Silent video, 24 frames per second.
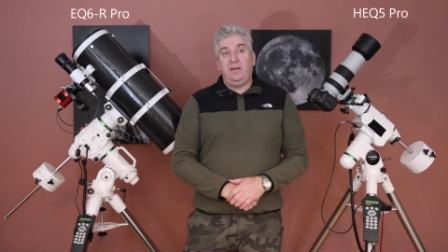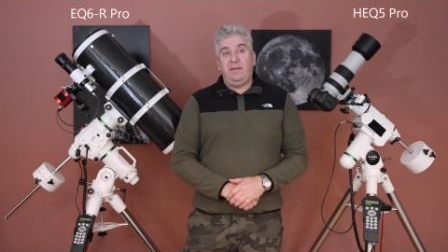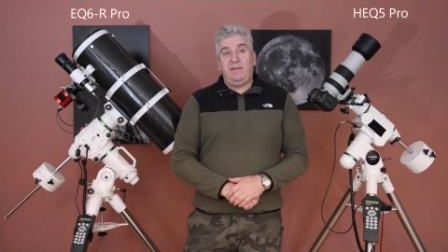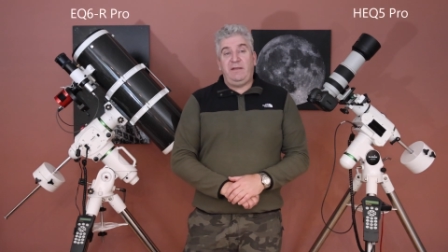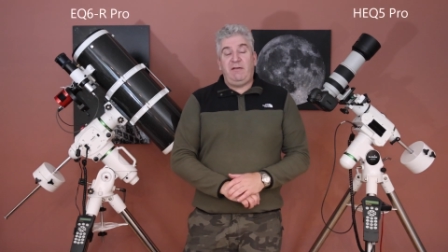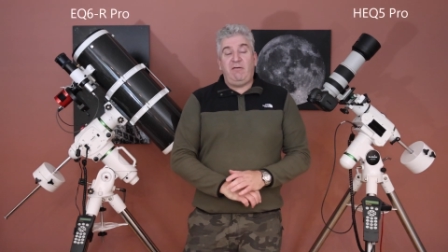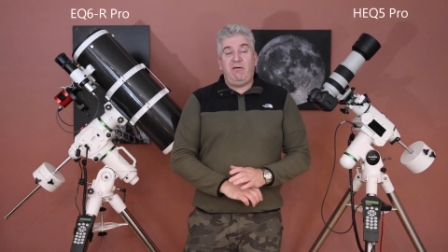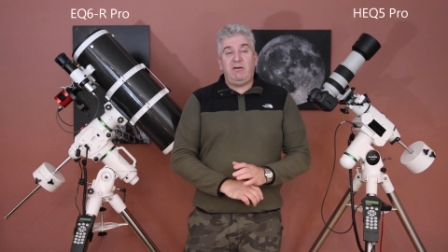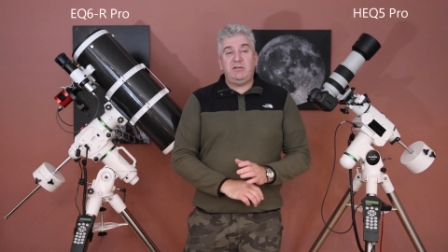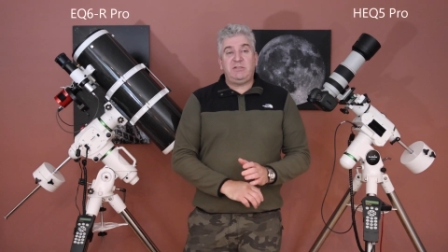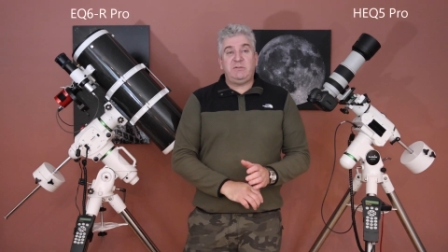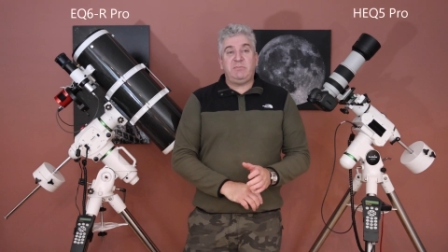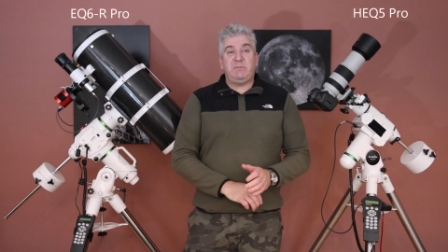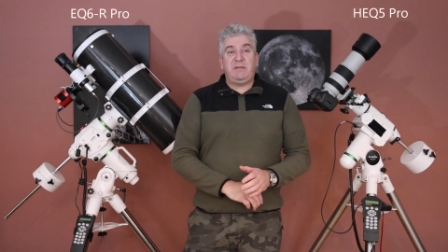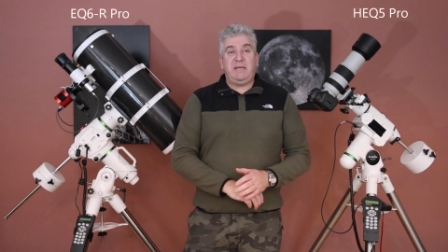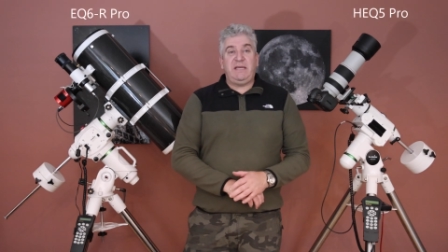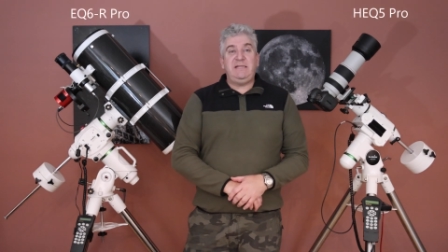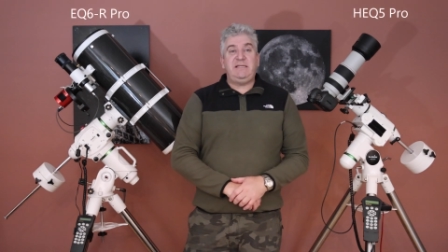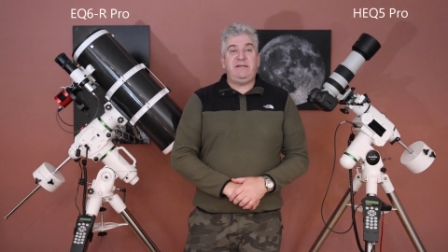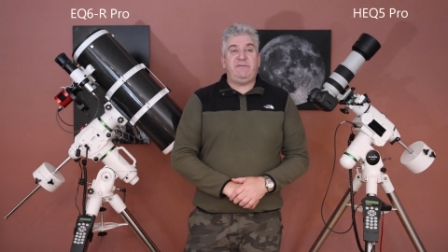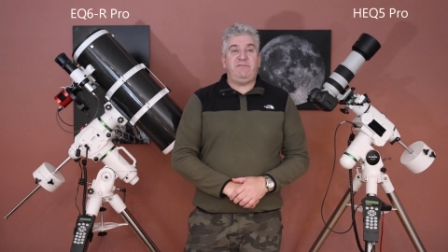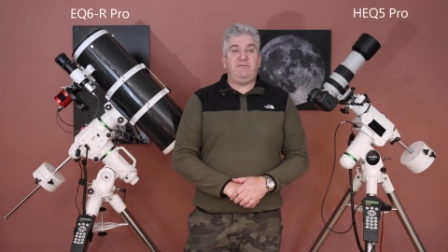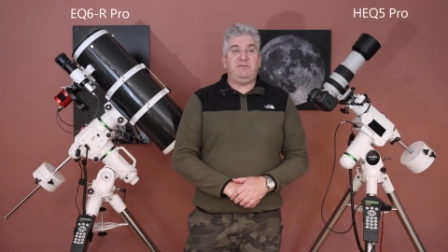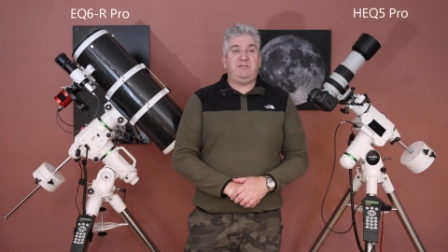there are some key
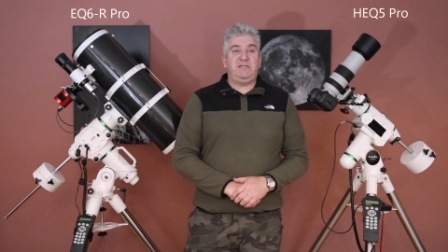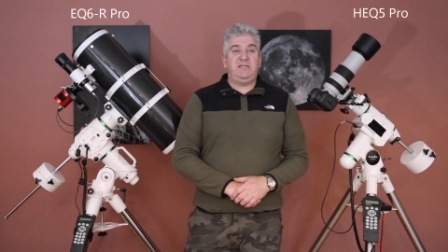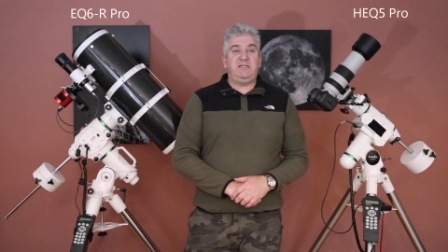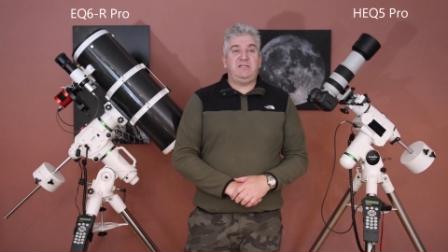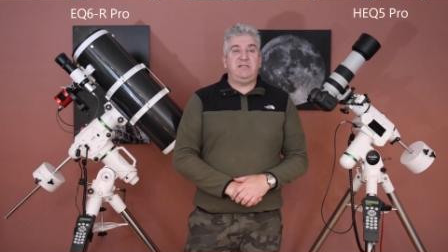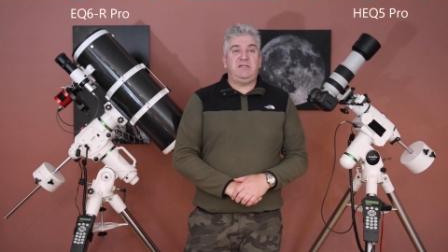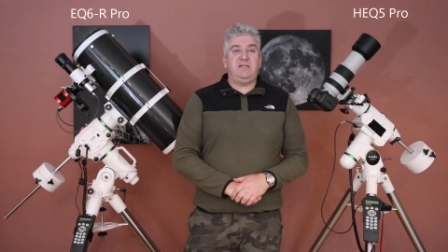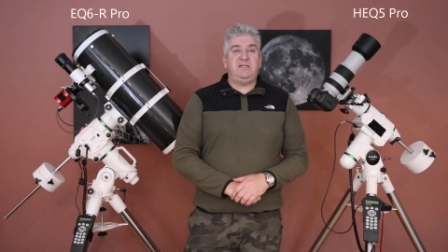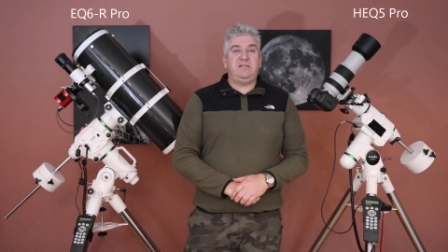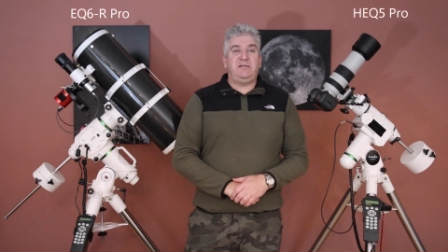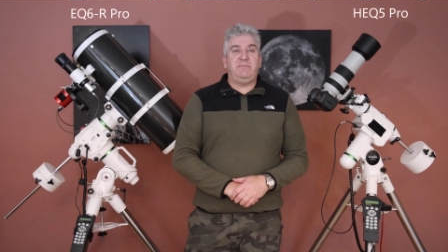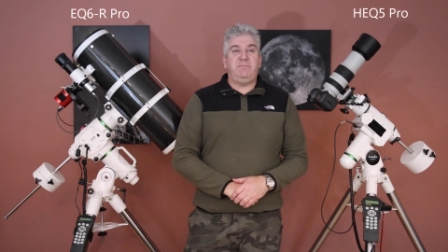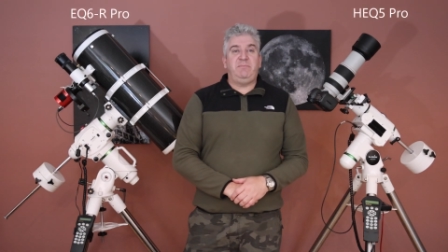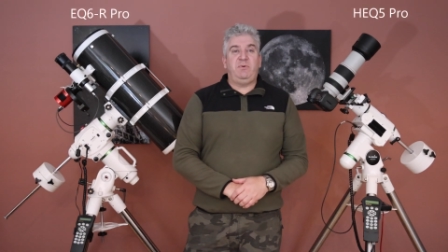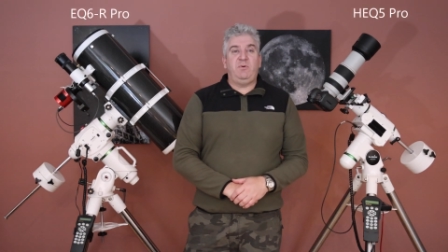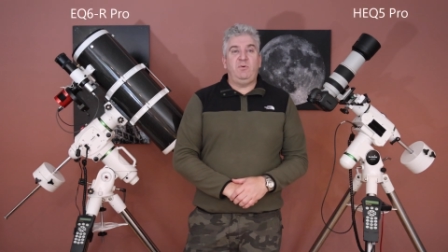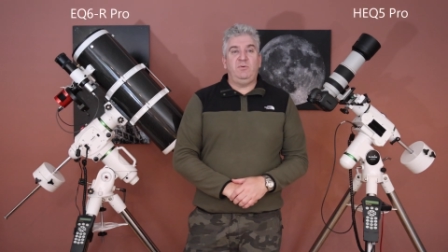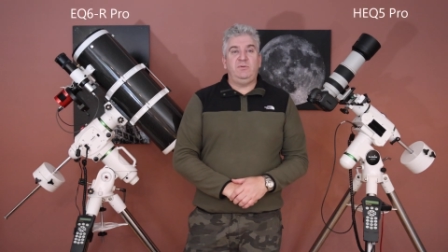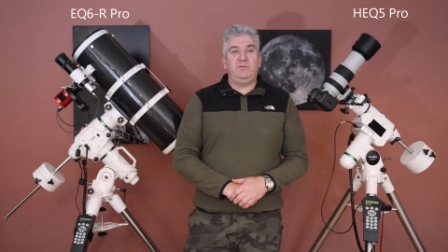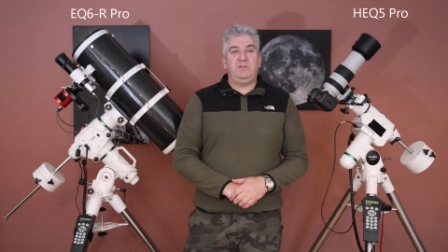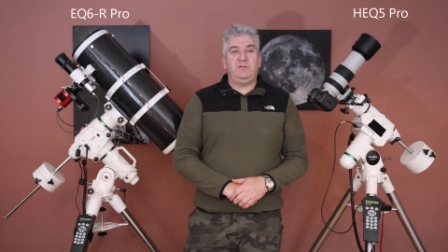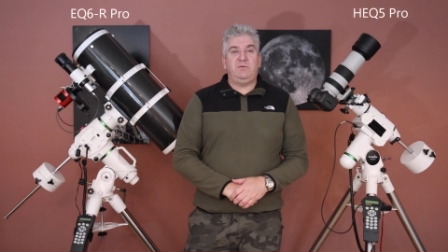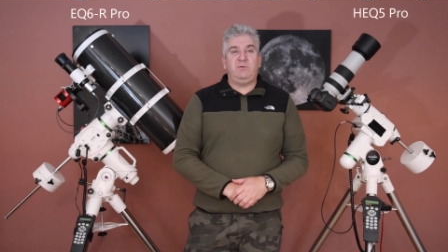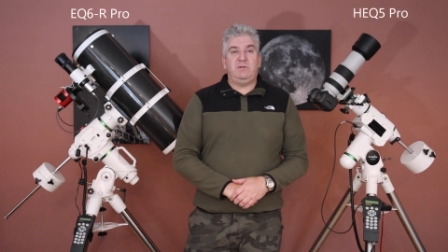differences that it's
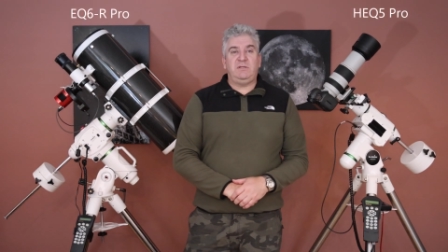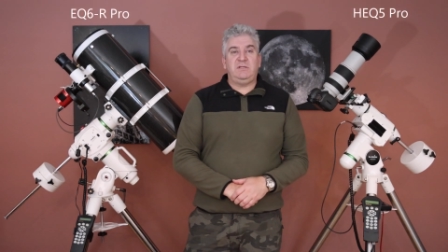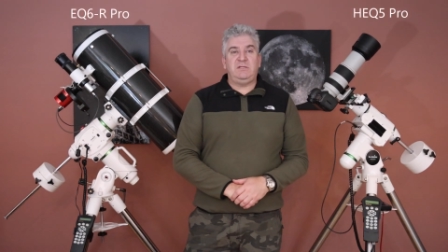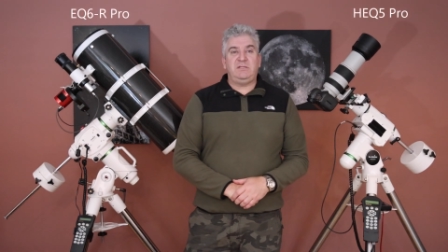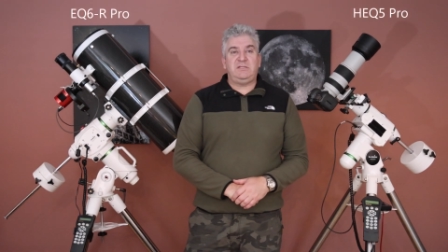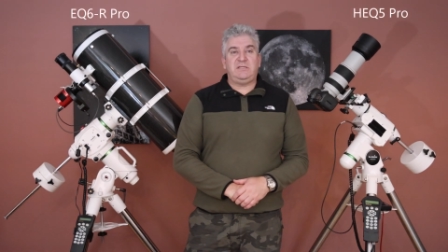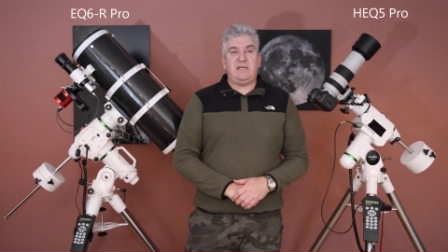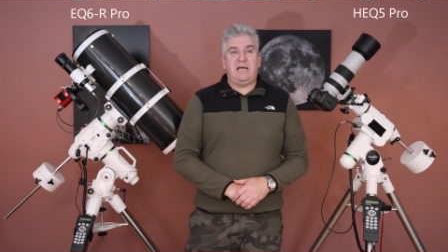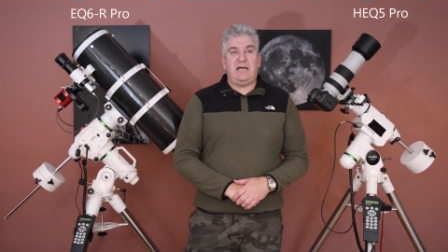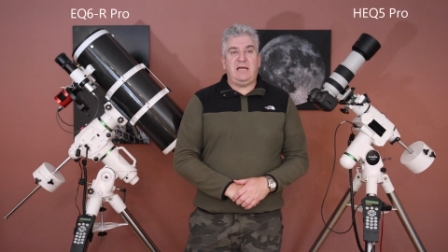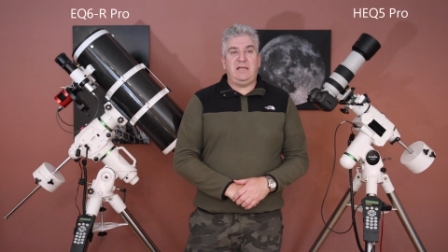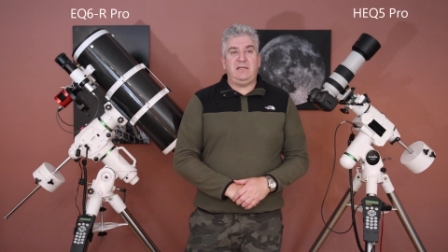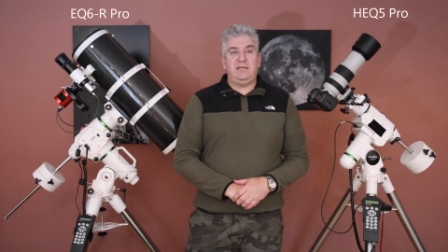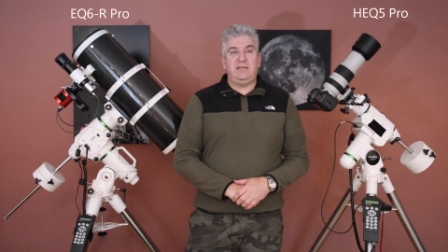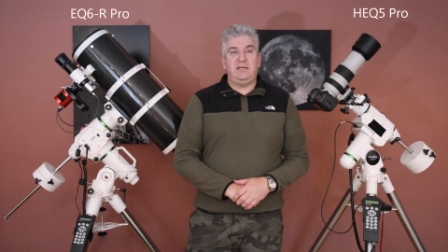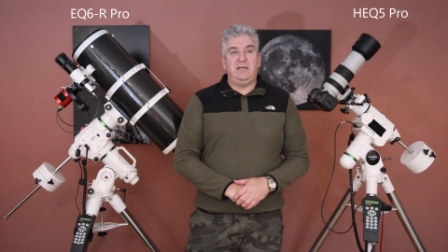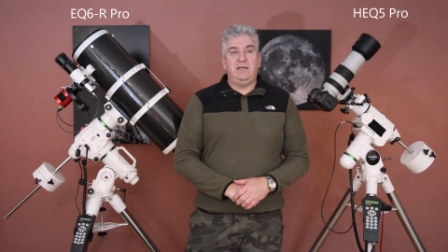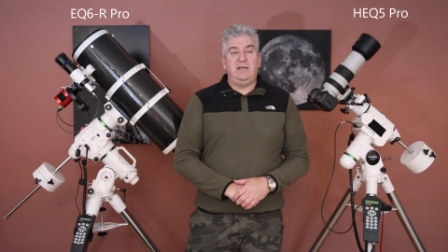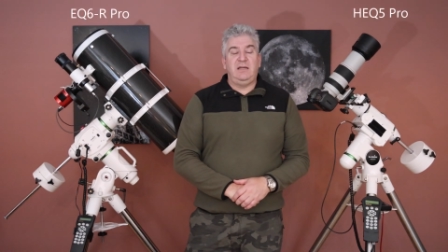important to understand